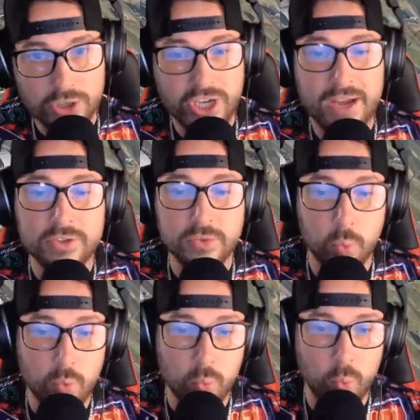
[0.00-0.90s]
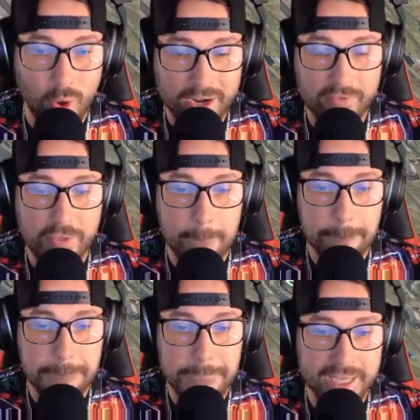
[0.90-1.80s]
Town's one of the
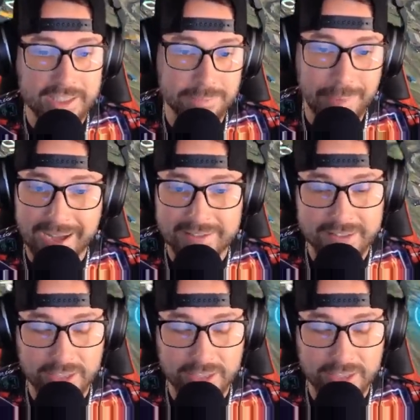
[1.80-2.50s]
big spots to